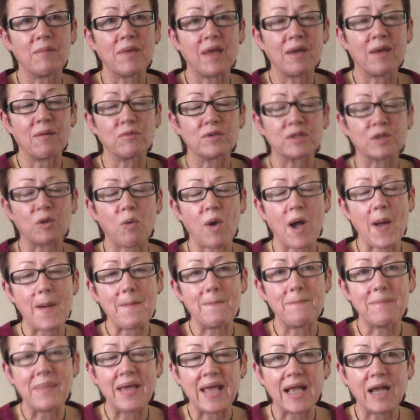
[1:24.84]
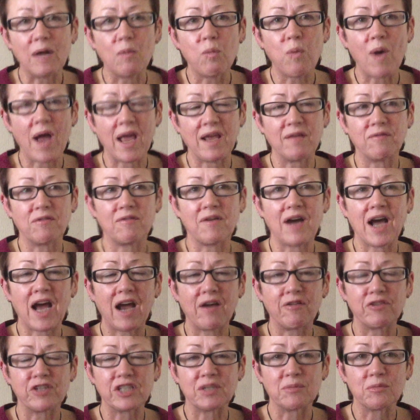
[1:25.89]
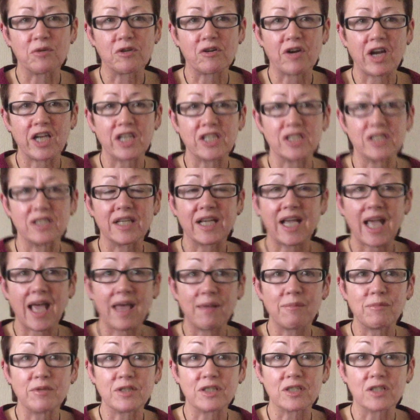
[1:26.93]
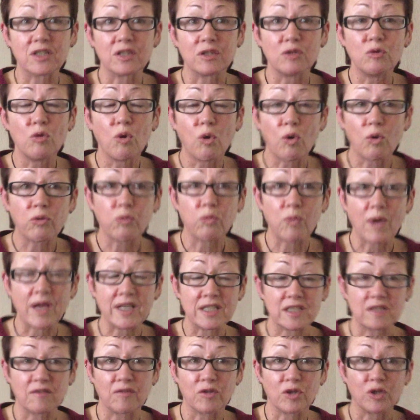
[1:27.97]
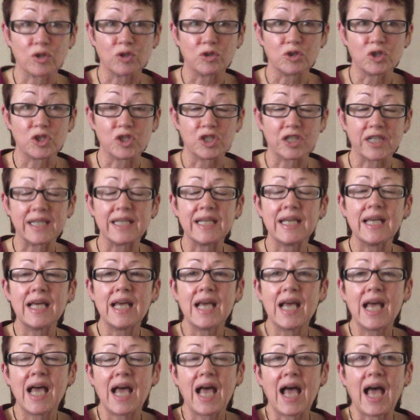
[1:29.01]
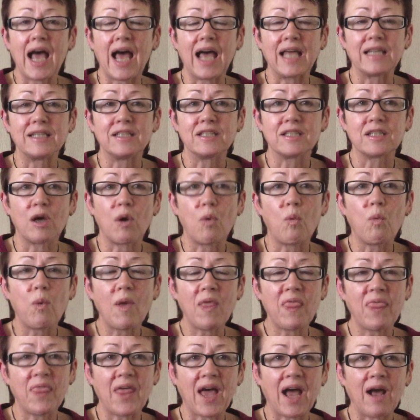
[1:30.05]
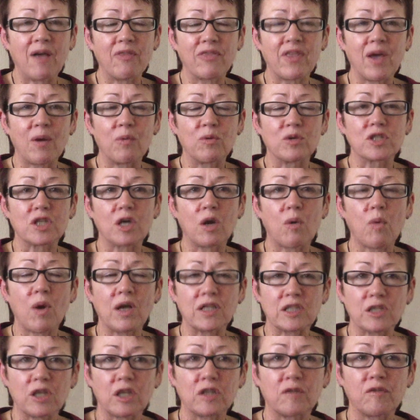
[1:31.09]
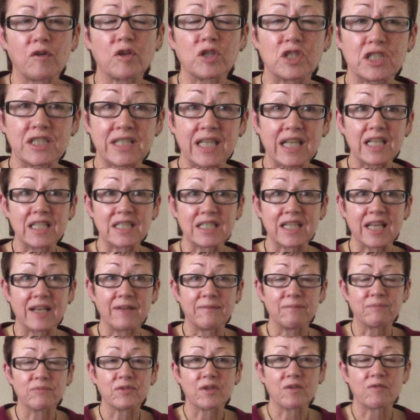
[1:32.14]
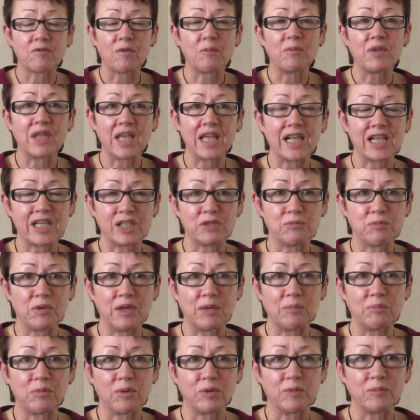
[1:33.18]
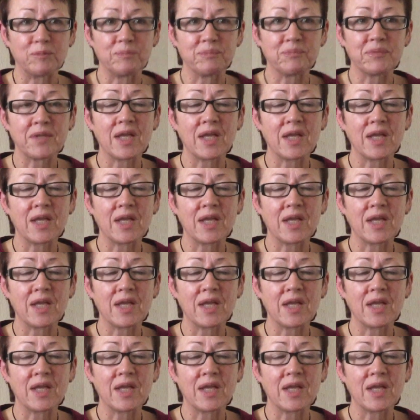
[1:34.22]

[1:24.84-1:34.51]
it was quite a big wave of Irish immigration that came into the northwest of the country. And with that, there was quite a lot of hostility from the English people.